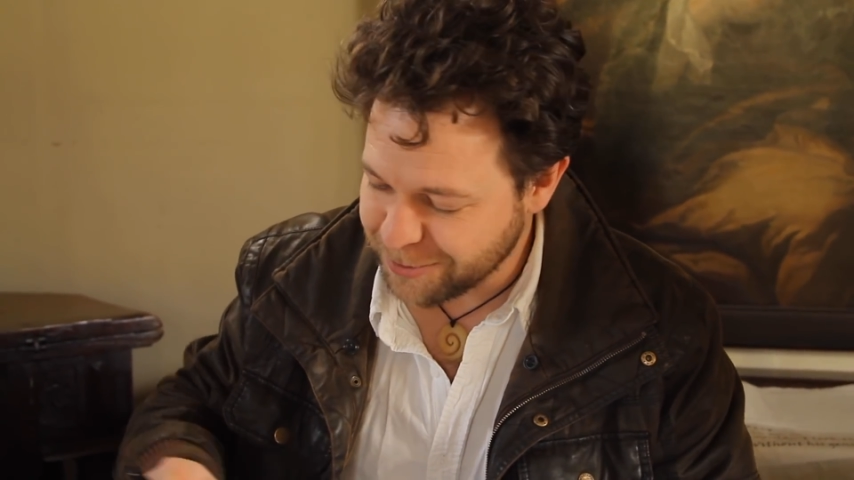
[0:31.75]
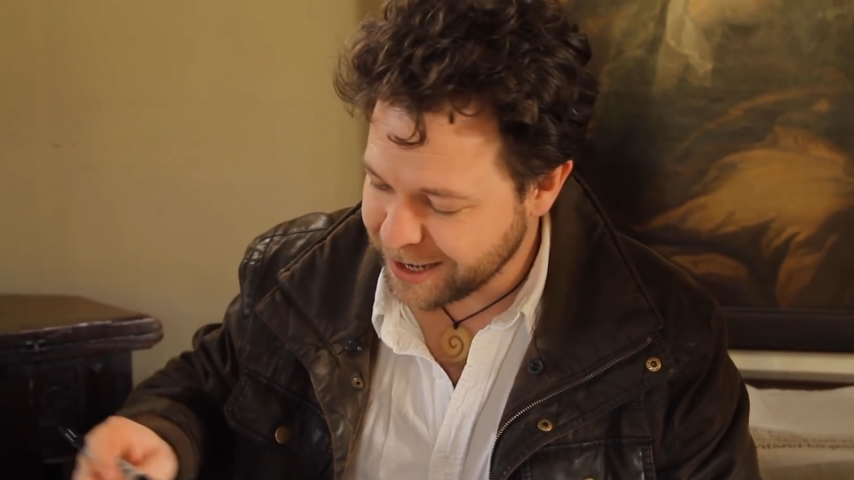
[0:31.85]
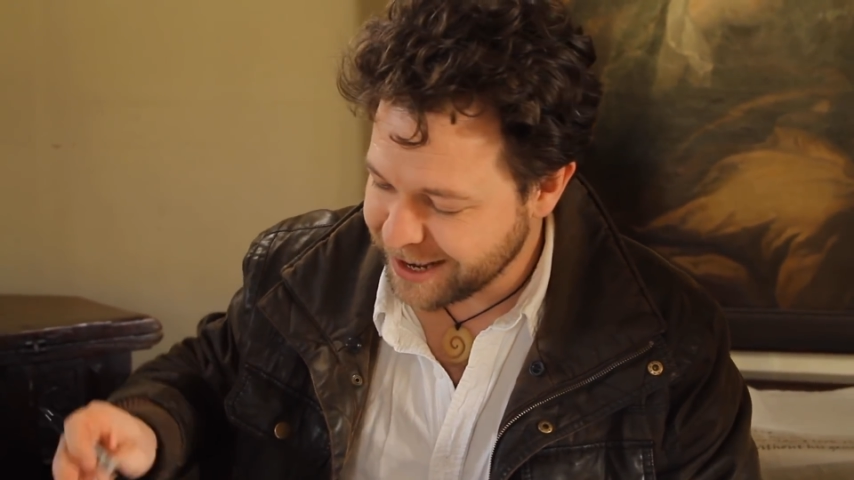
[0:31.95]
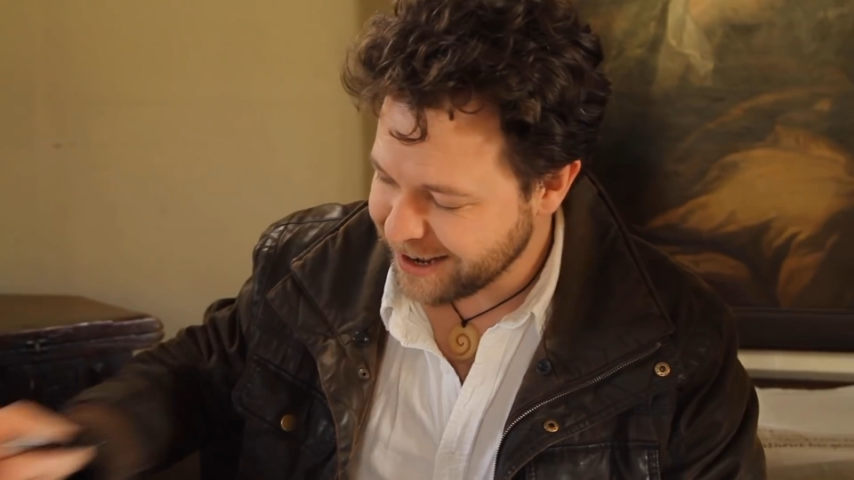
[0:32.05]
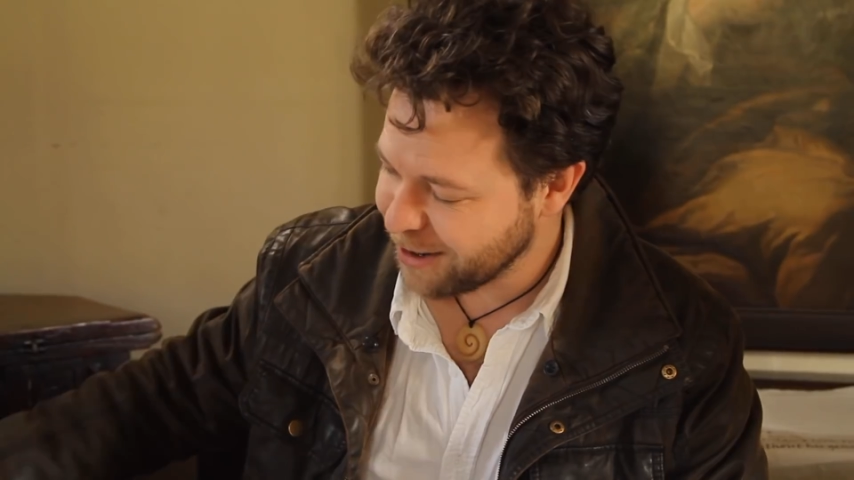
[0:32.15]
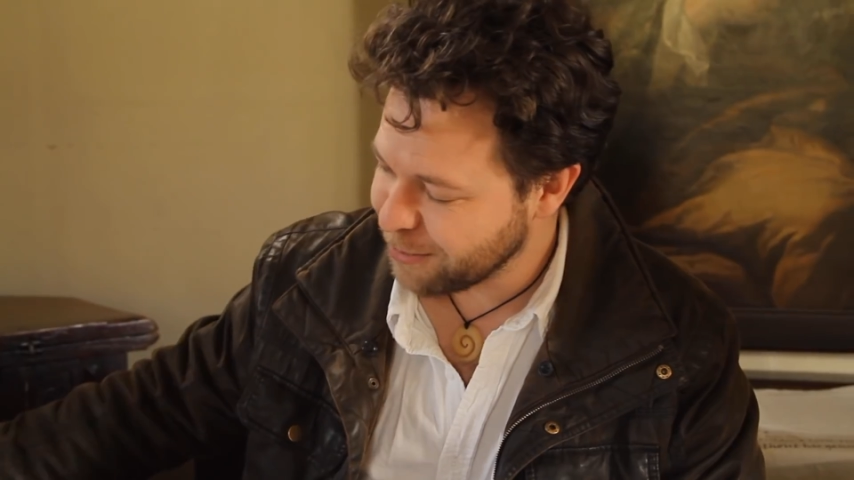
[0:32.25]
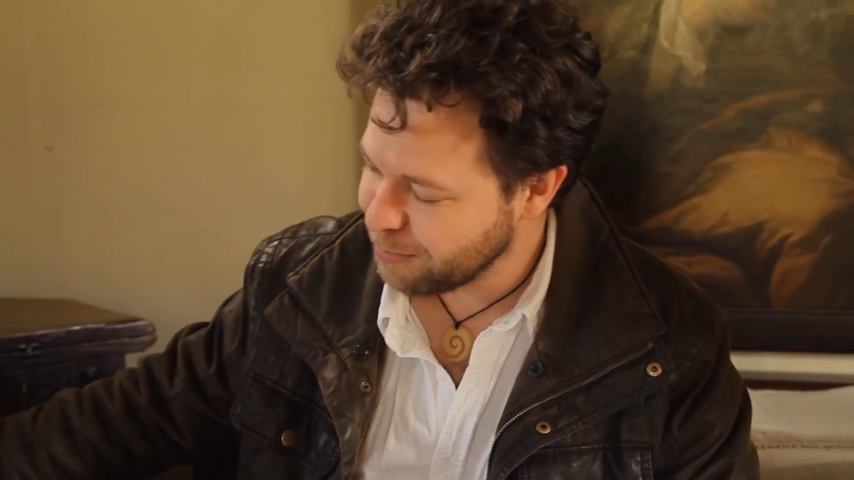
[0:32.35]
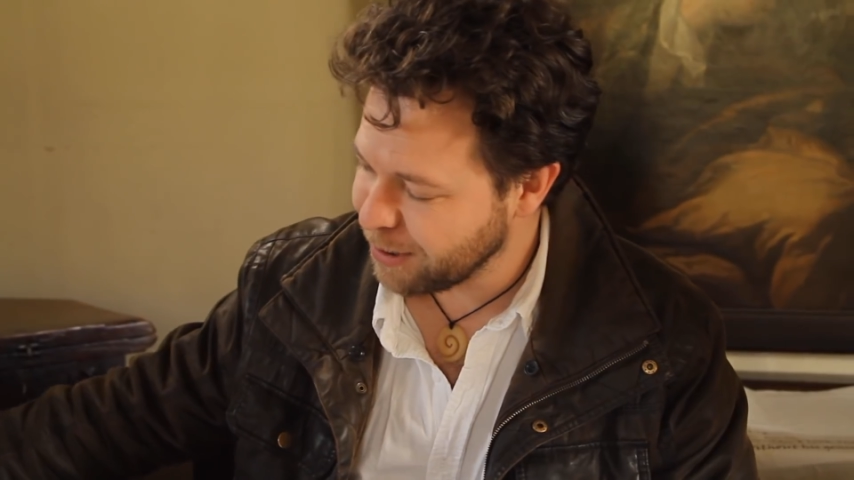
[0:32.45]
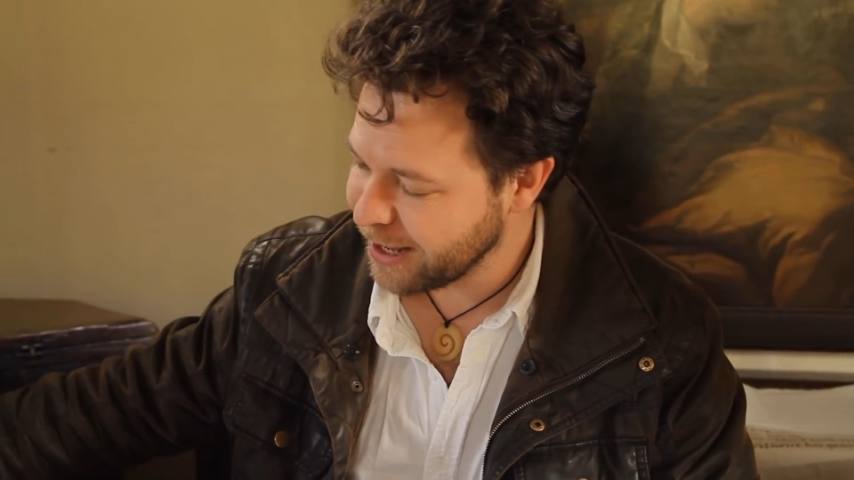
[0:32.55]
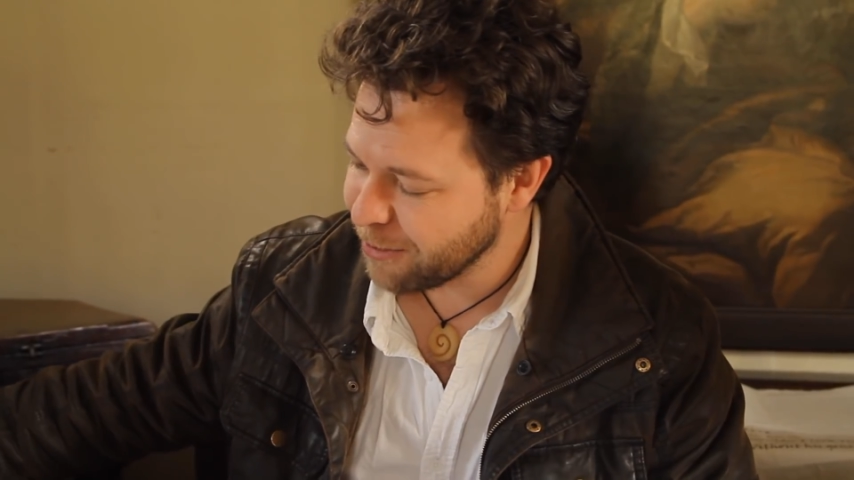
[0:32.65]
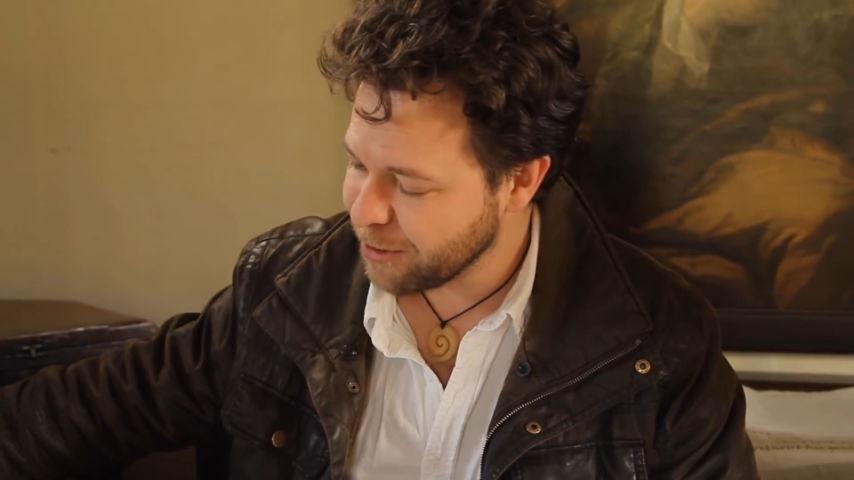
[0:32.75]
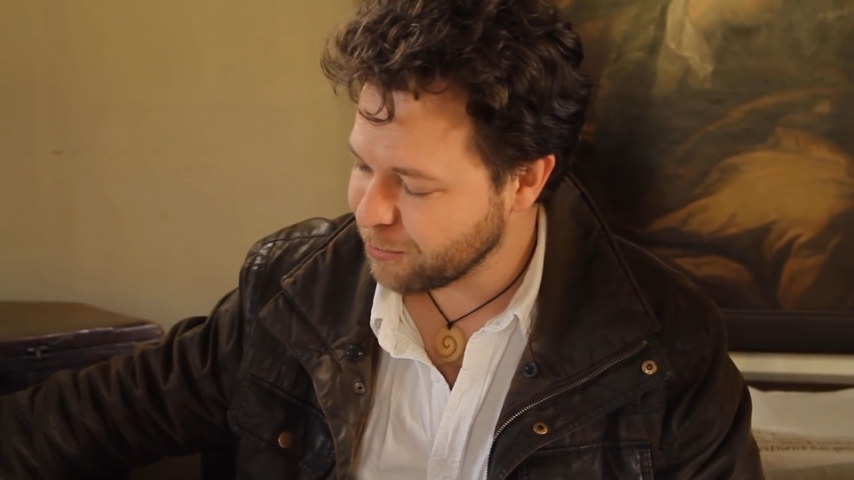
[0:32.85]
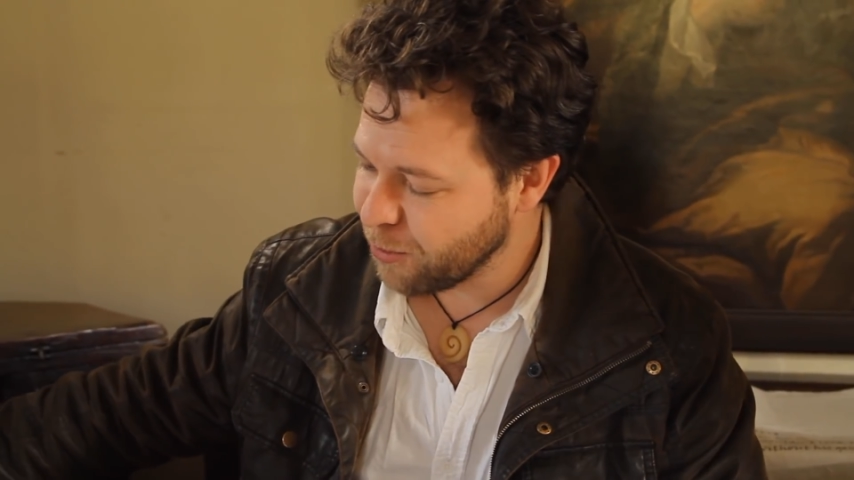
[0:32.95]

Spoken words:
we are playing with,